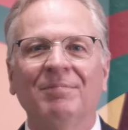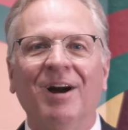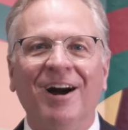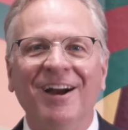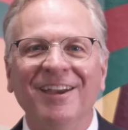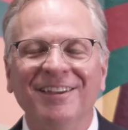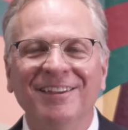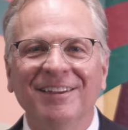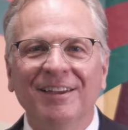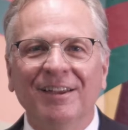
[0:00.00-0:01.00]
Hi,
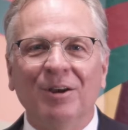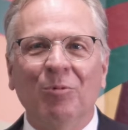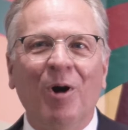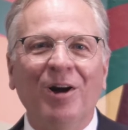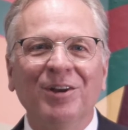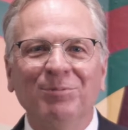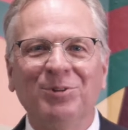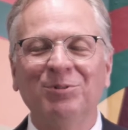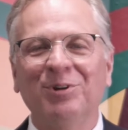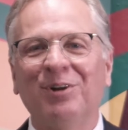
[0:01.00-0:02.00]
welcome
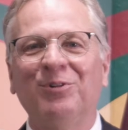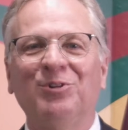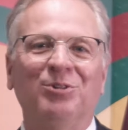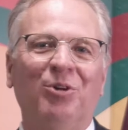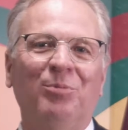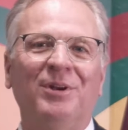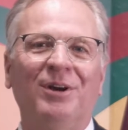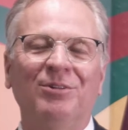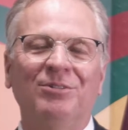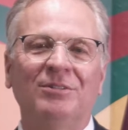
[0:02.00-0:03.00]
to our virtual open
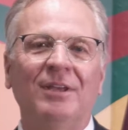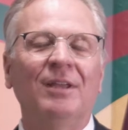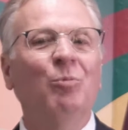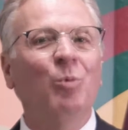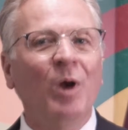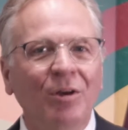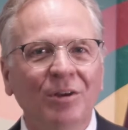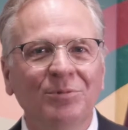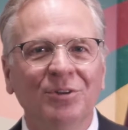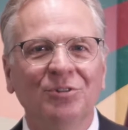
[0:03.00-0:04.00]
house and
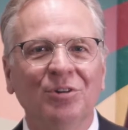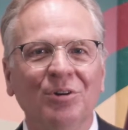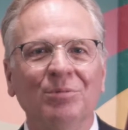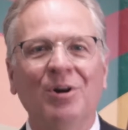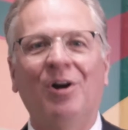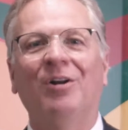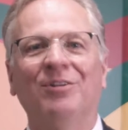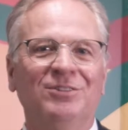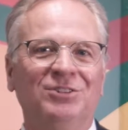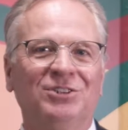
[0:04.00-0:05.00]
welcome to Durham
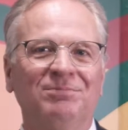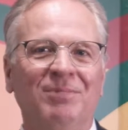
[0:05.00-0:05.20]
College.